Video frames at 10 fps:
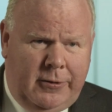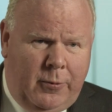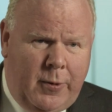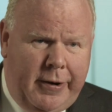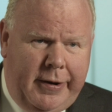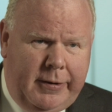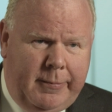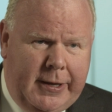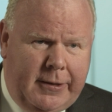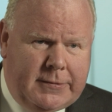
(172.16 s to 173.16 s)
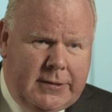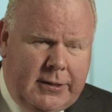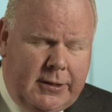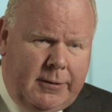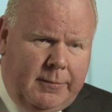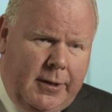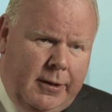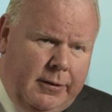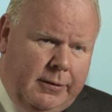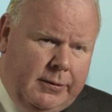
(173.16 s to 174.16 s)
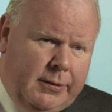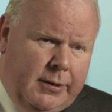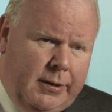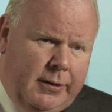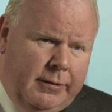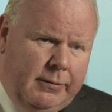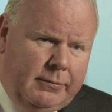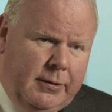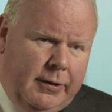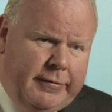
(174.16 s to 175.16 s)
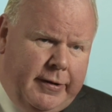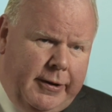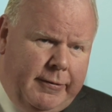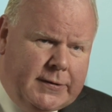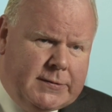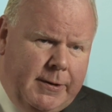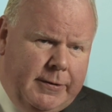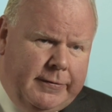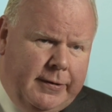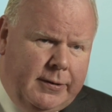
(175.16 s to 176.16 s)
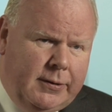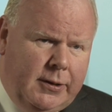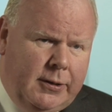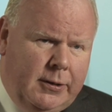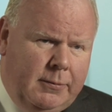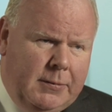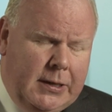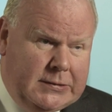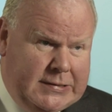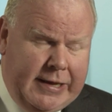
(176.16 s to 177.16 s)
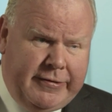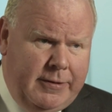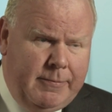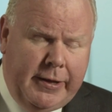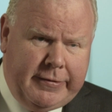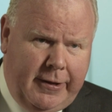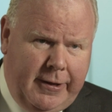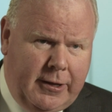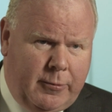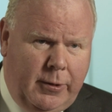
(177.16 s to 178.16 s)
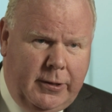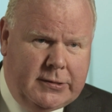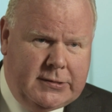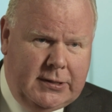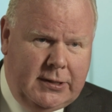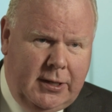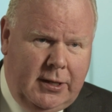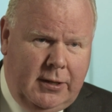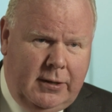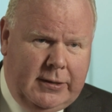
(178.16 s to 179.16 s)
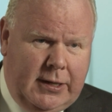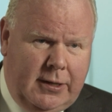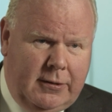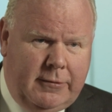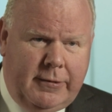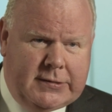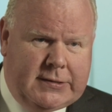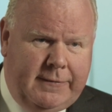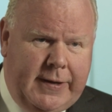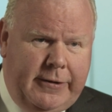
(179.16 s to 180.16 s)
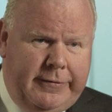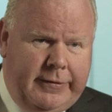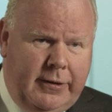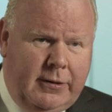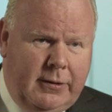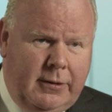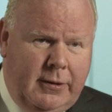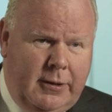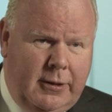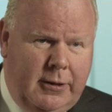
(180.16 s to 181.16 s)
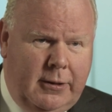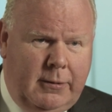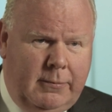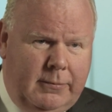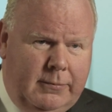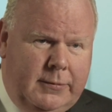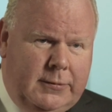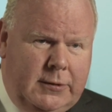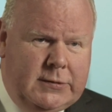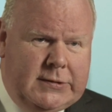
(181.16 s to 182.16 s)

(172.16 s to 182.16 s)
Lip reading: not worried about our China exposure. It's actually much higher quality than the rest of Asia, New